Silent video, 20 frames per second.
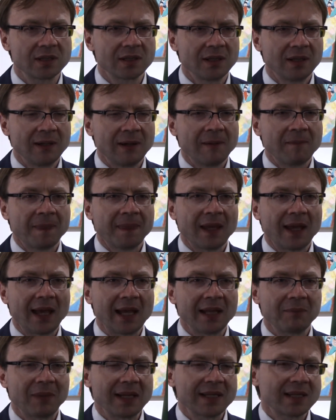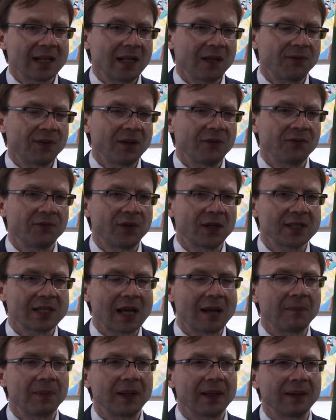And myself, for
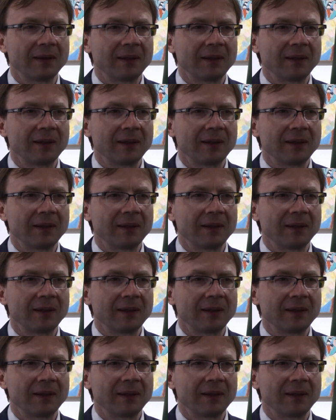example,